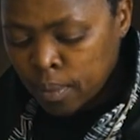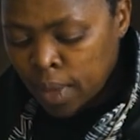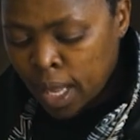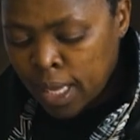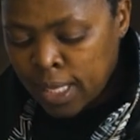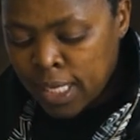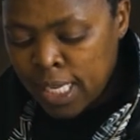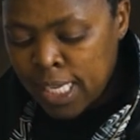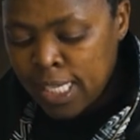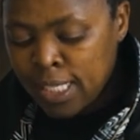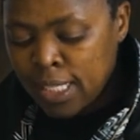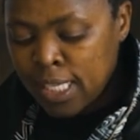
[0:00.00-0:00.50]

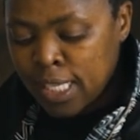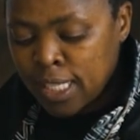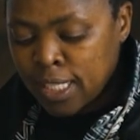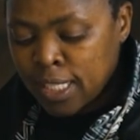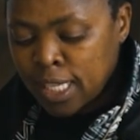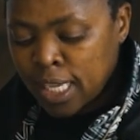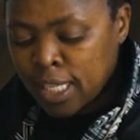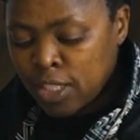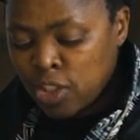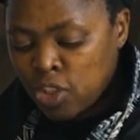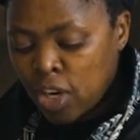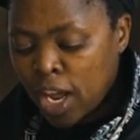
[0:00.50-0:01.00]
this is
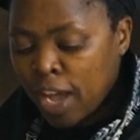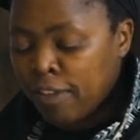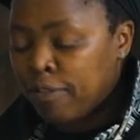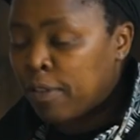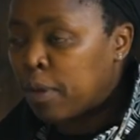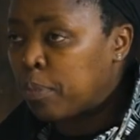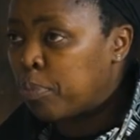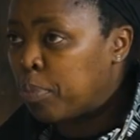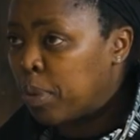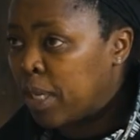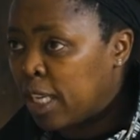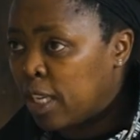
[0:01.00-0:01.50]
a travel
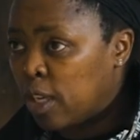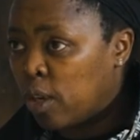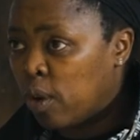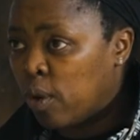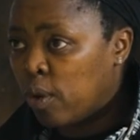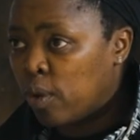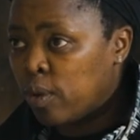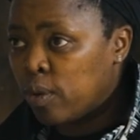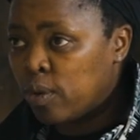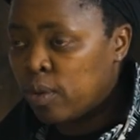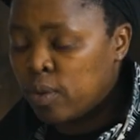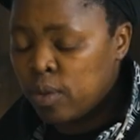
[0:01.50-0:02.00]

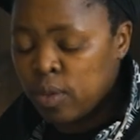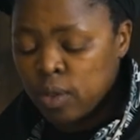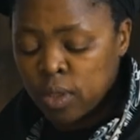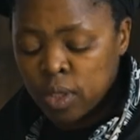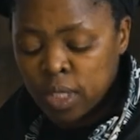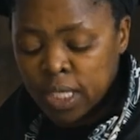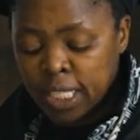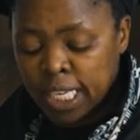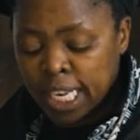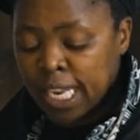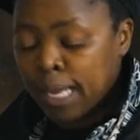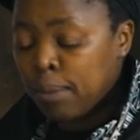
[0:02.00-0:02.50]
pillow
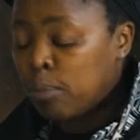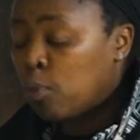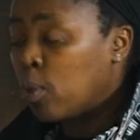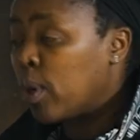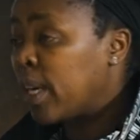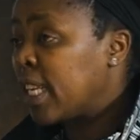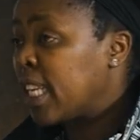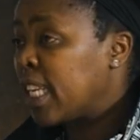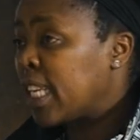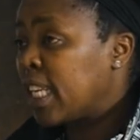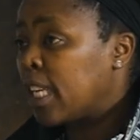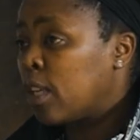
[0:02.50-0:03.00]
that I'm
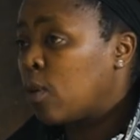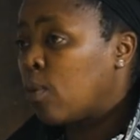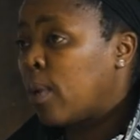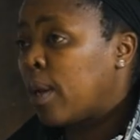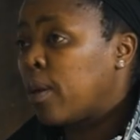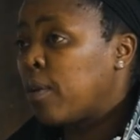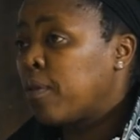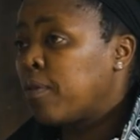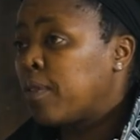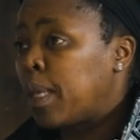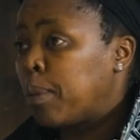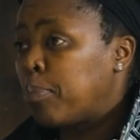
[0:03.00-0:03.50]
wearing in one
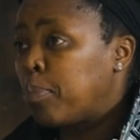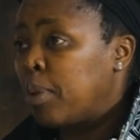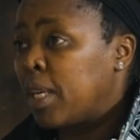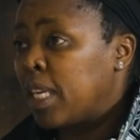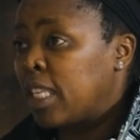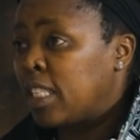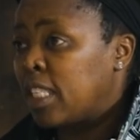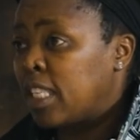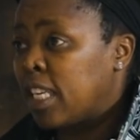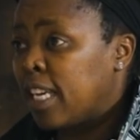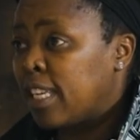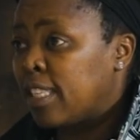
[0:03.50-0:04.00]
of the
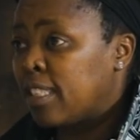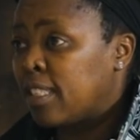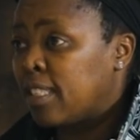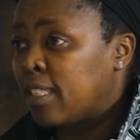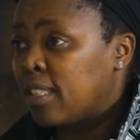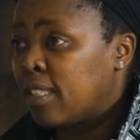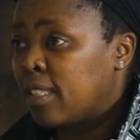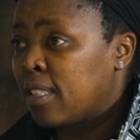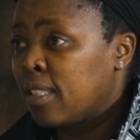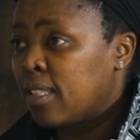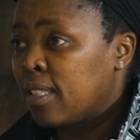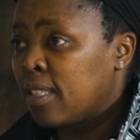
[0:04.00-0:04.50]

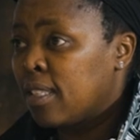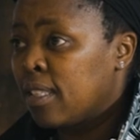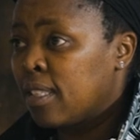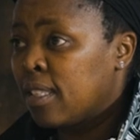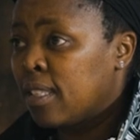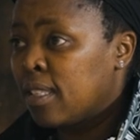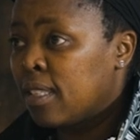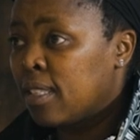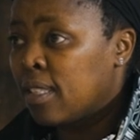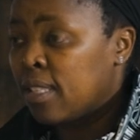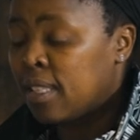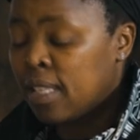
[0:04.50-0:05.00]
pictures.
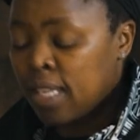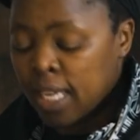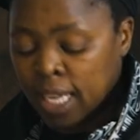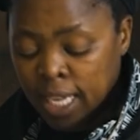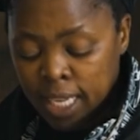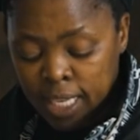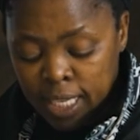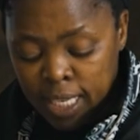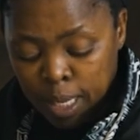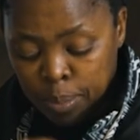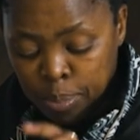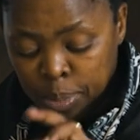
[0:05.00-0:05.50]

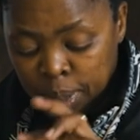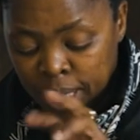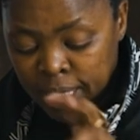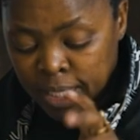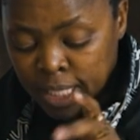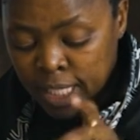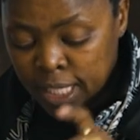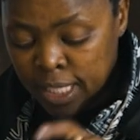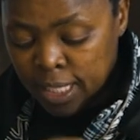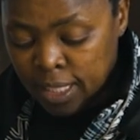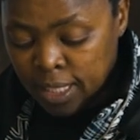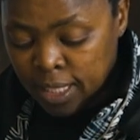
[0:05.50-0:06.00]
And the
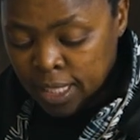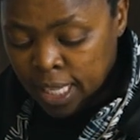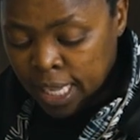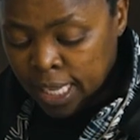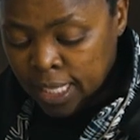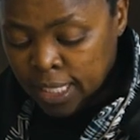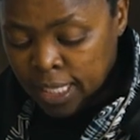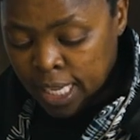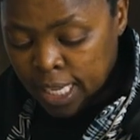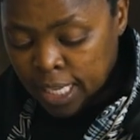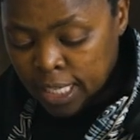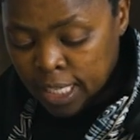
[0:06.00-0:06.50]
patterns are
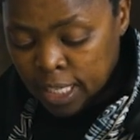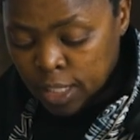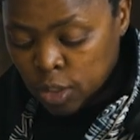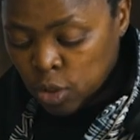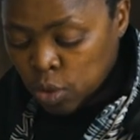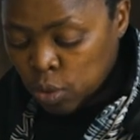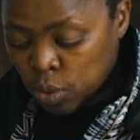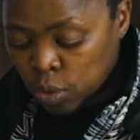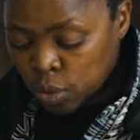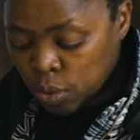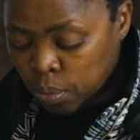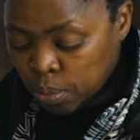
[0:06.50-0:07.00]
turned
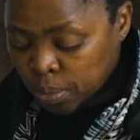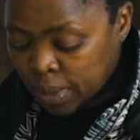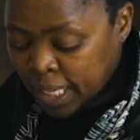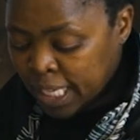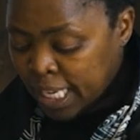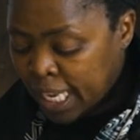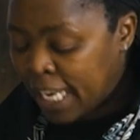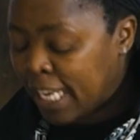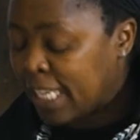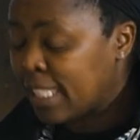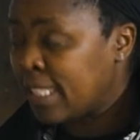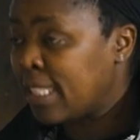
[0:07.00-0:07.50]
into
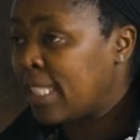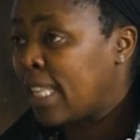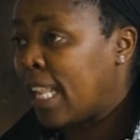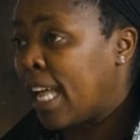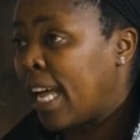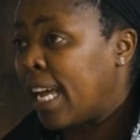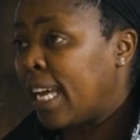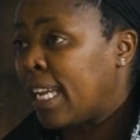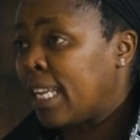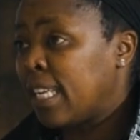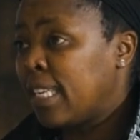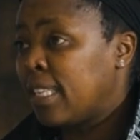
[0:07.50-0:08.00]
mandala
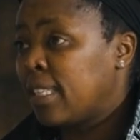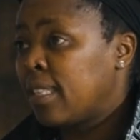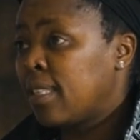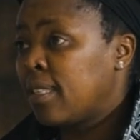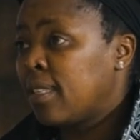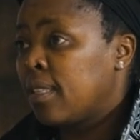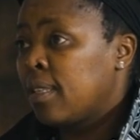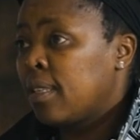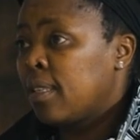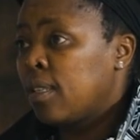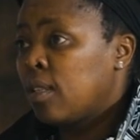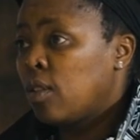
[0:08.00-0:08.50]
style.
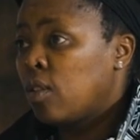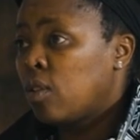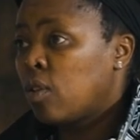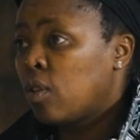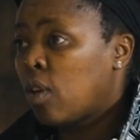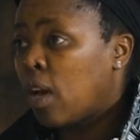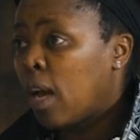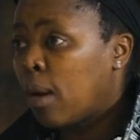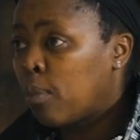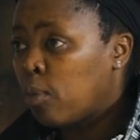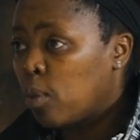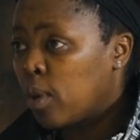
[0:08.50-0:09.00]
So
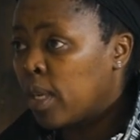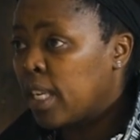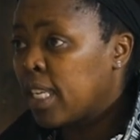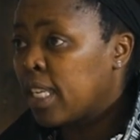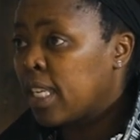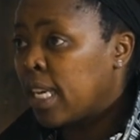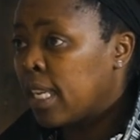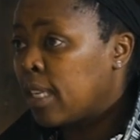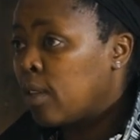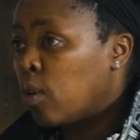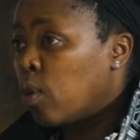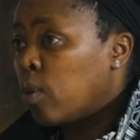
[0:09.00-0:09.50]
I'm
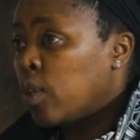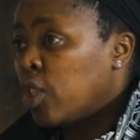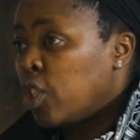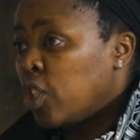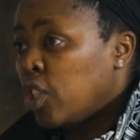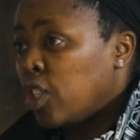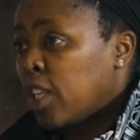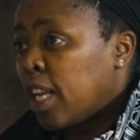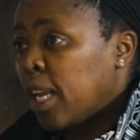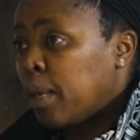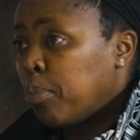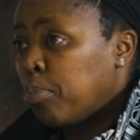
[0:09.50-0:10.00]
wearing an
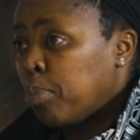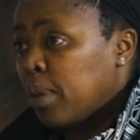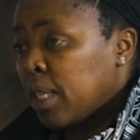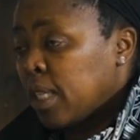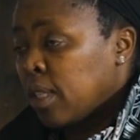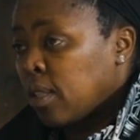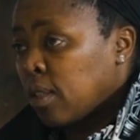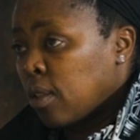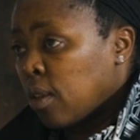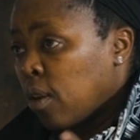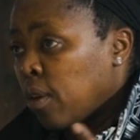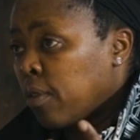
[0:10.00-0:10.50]
original
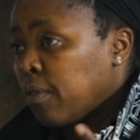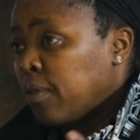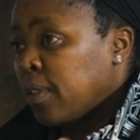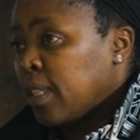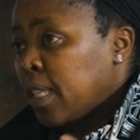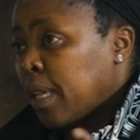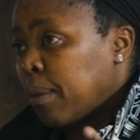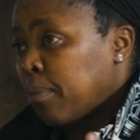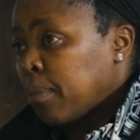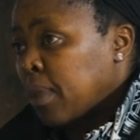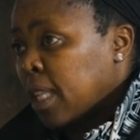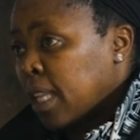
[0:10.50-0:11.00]
piece of
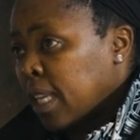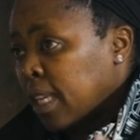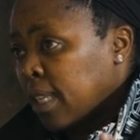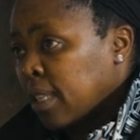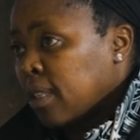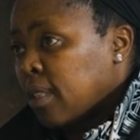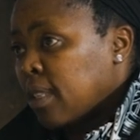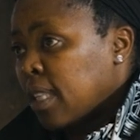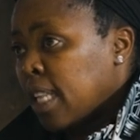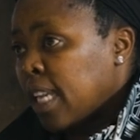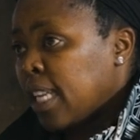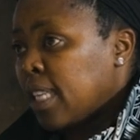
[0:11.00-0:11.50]
something
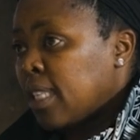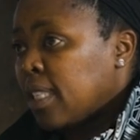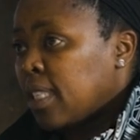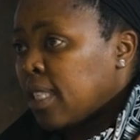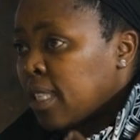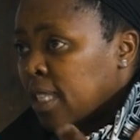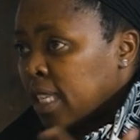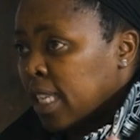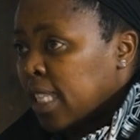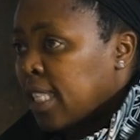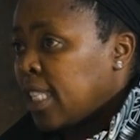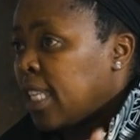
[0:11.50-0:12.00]
that is
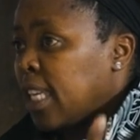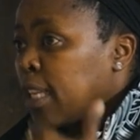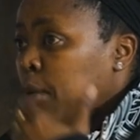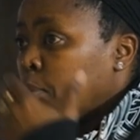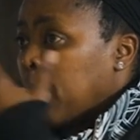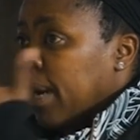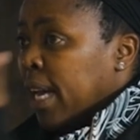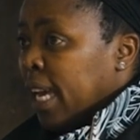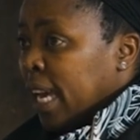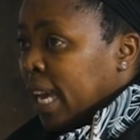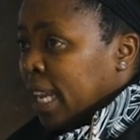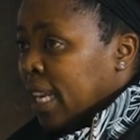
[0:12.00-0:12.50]
created
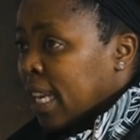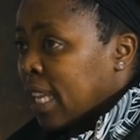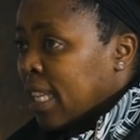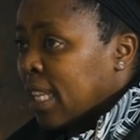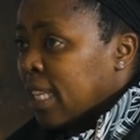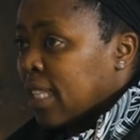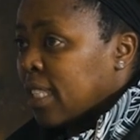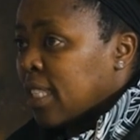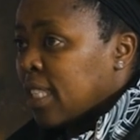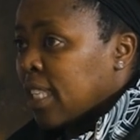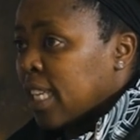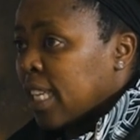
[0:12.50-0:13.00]
by another
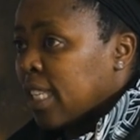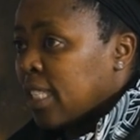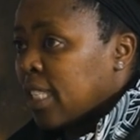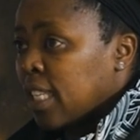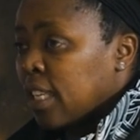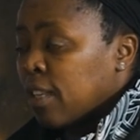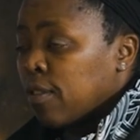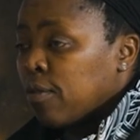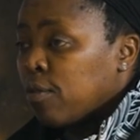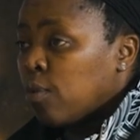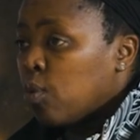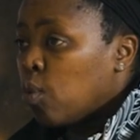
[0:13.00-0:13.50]

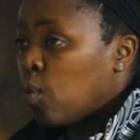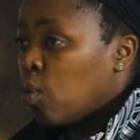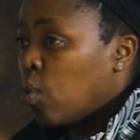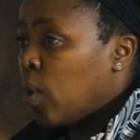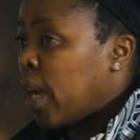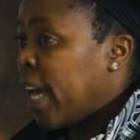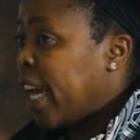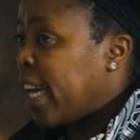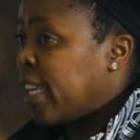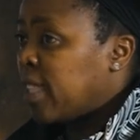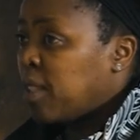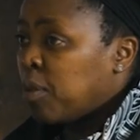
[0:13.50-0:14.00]
creative who
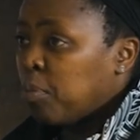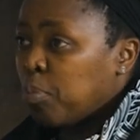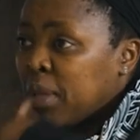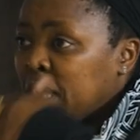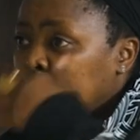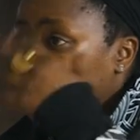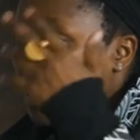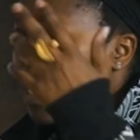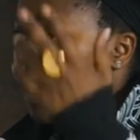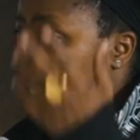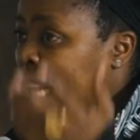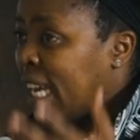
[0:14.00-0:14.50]
has
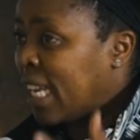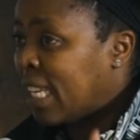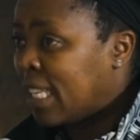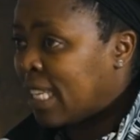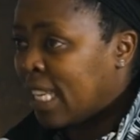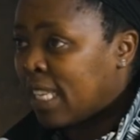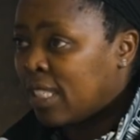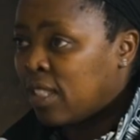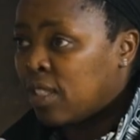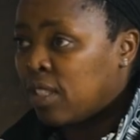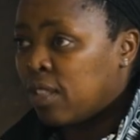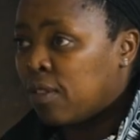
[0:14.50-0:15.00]
been in the
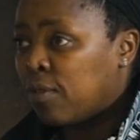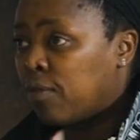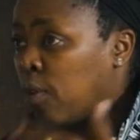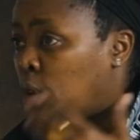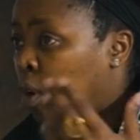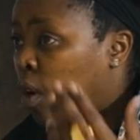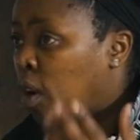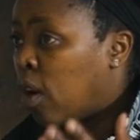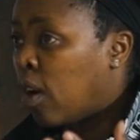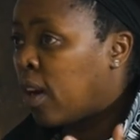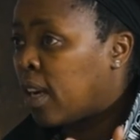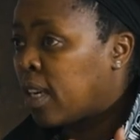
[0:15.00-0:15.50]
industry for
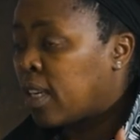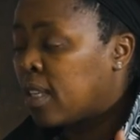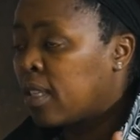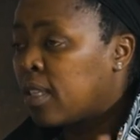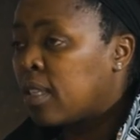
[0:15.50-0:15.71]
long.